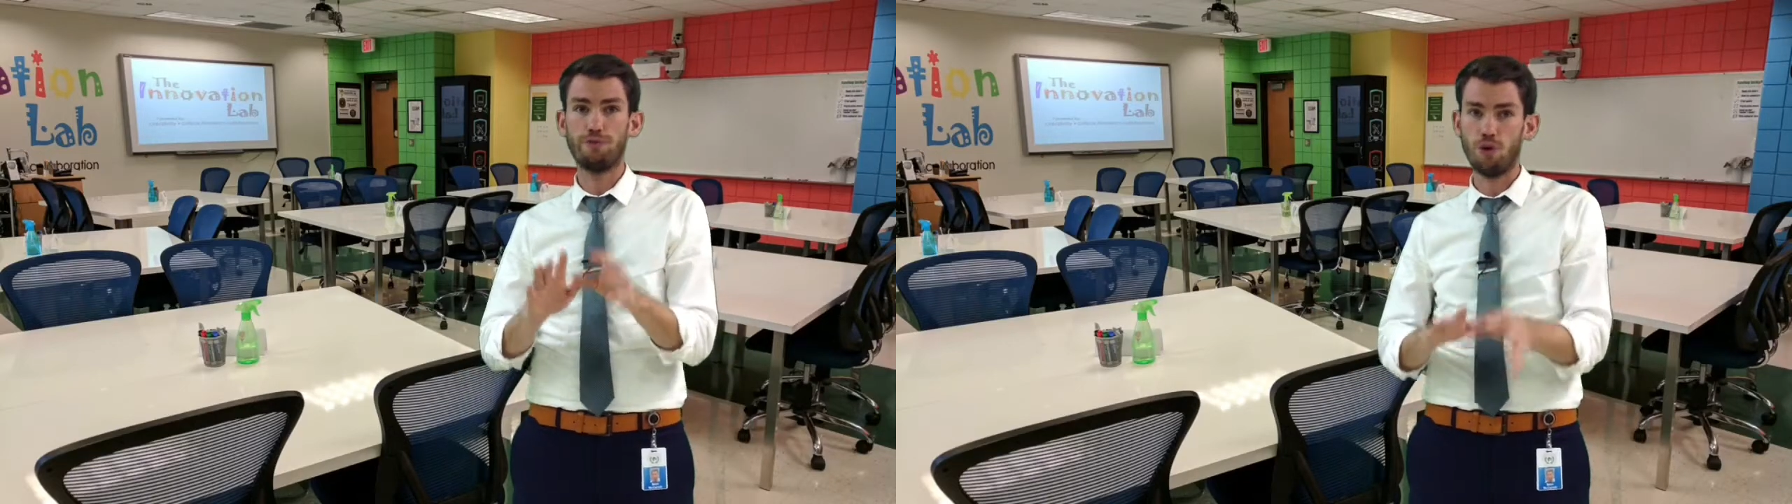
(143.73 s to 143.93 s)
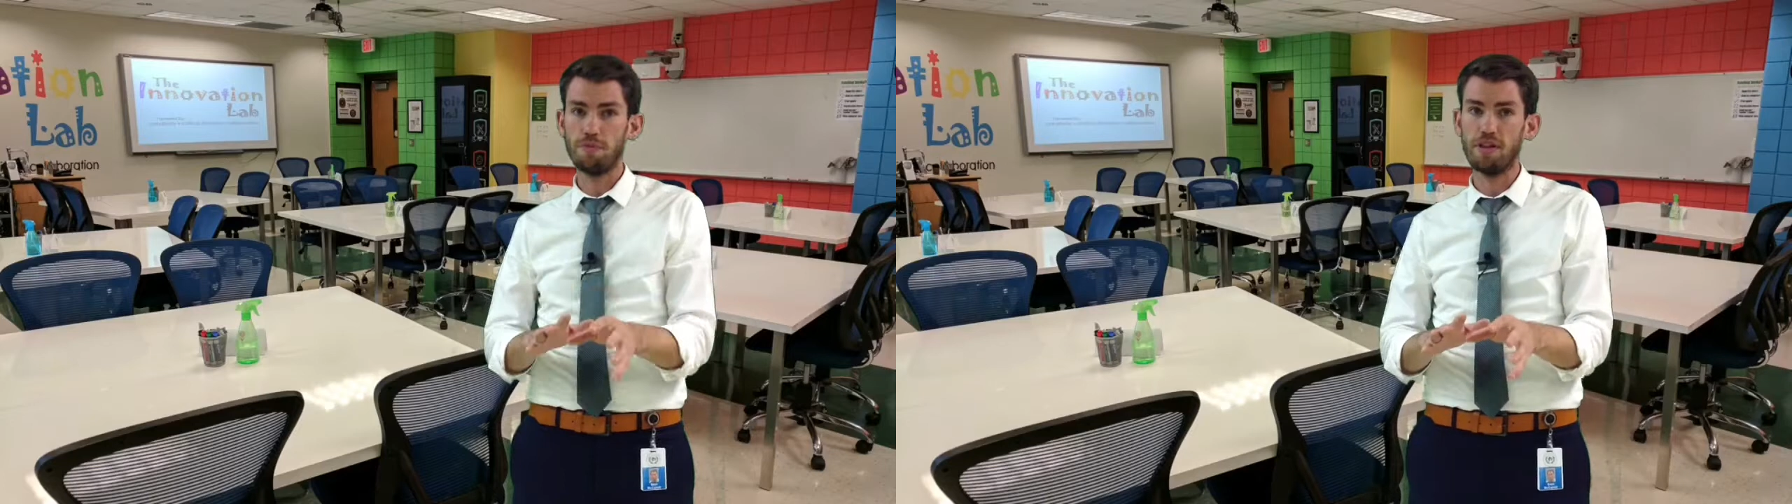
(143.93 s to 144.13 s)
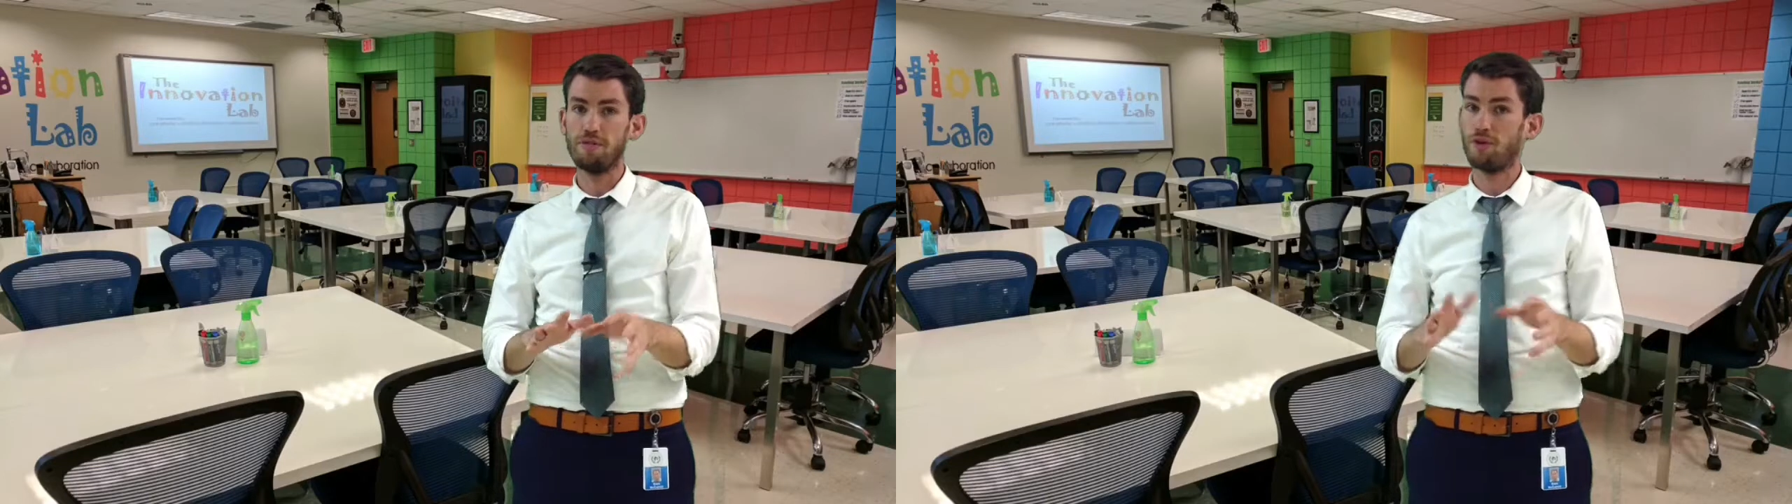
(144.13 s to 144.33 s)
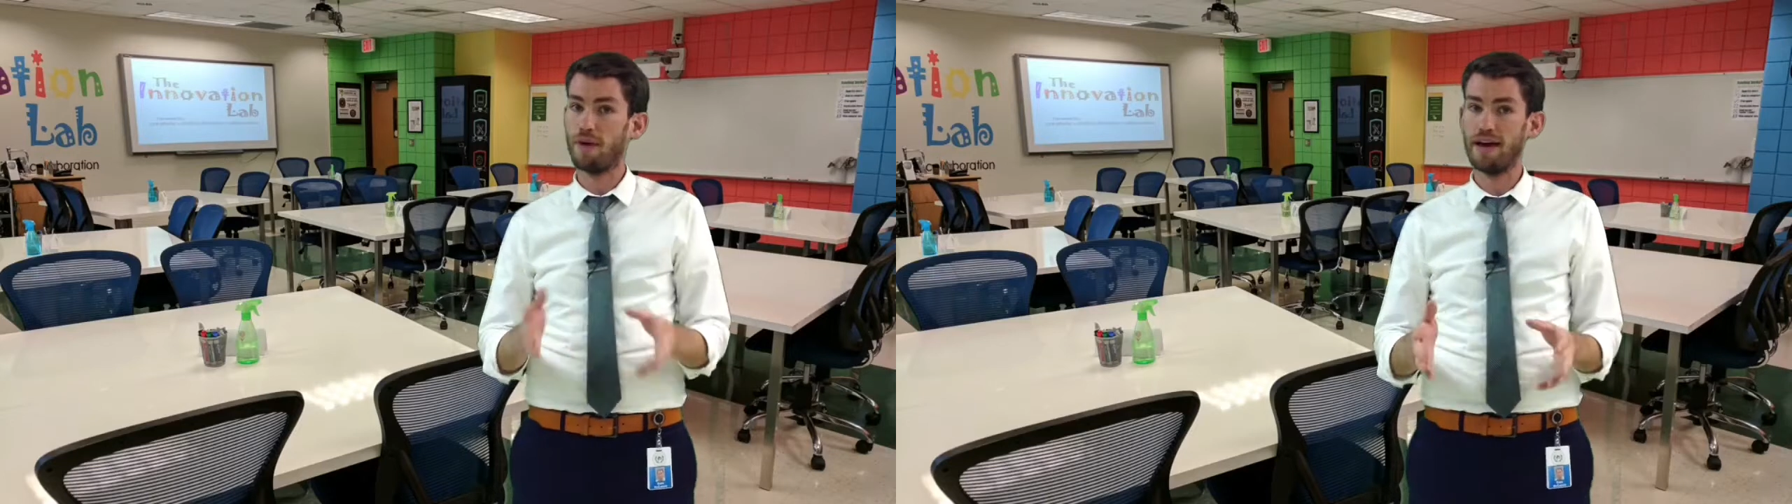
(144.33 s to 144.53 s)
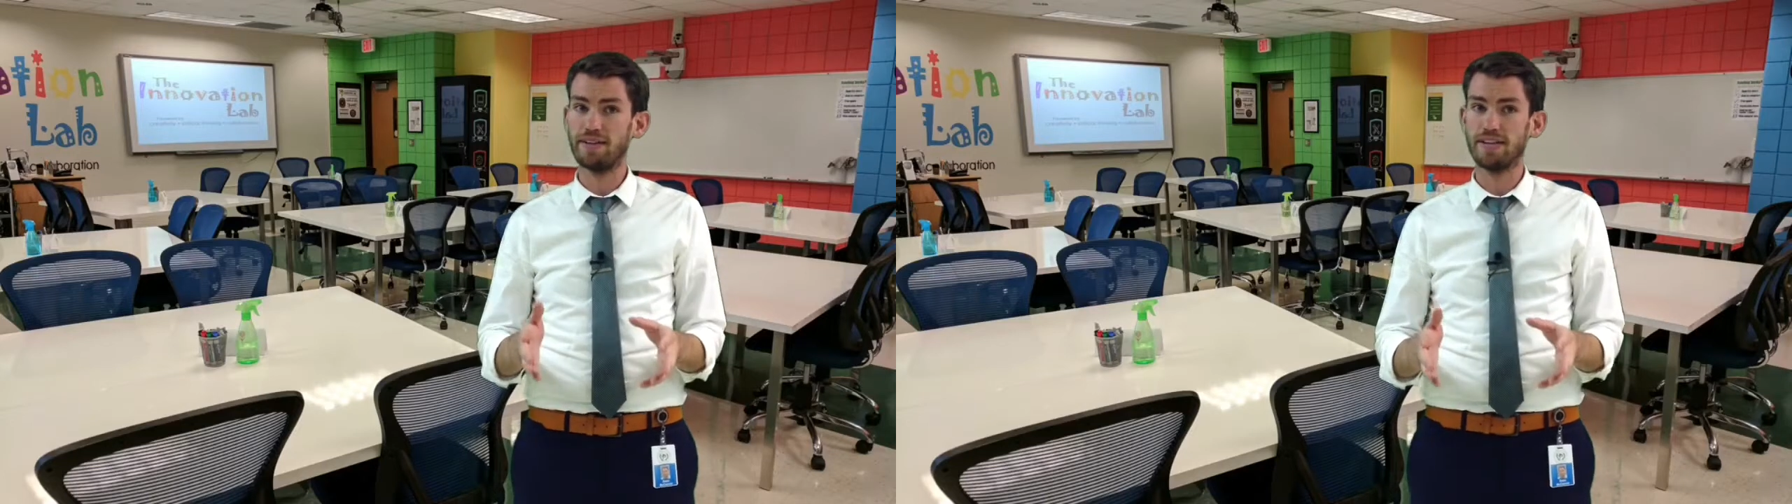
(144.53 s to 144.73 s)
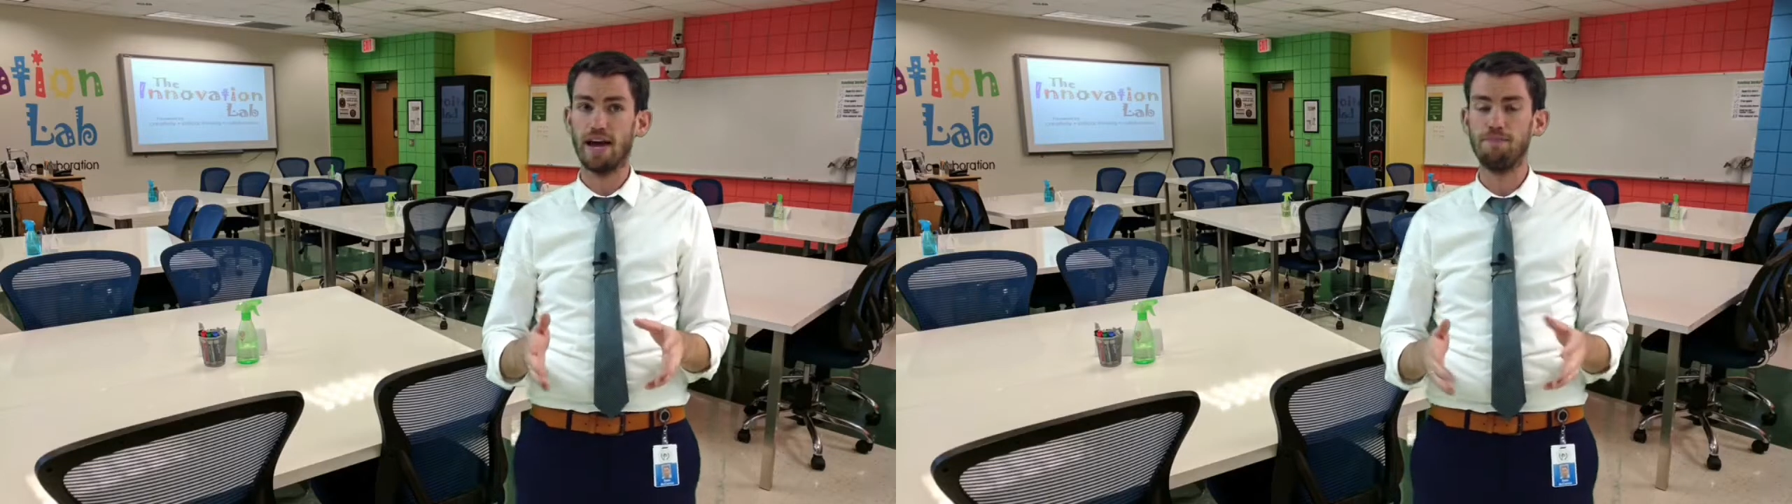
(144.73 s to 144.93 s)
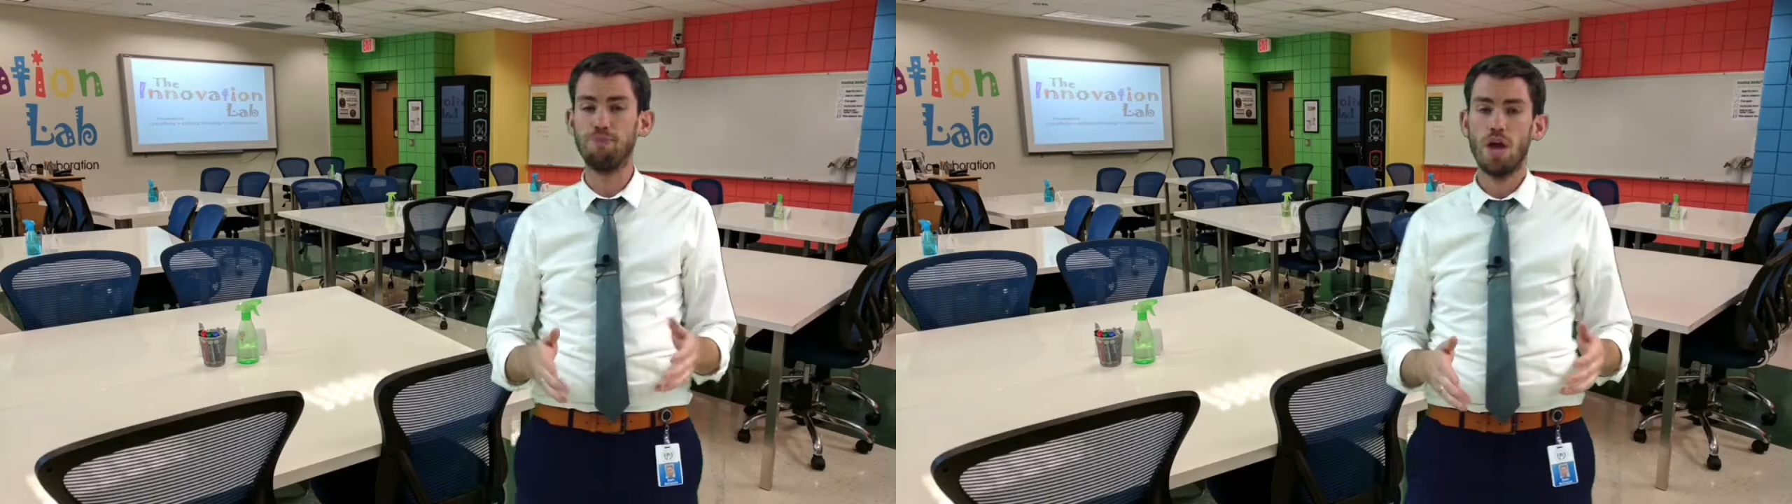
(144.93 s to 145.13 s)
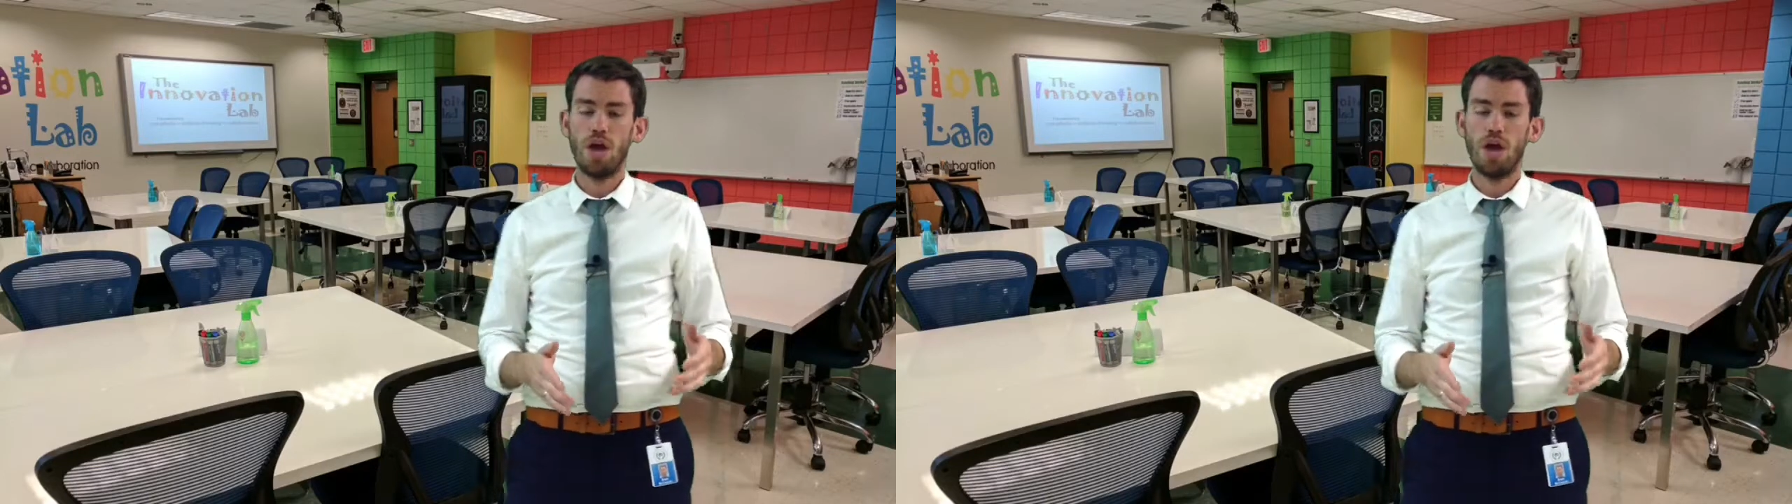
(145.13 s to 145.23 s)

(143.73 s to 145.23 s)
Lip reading: formula from iDesign.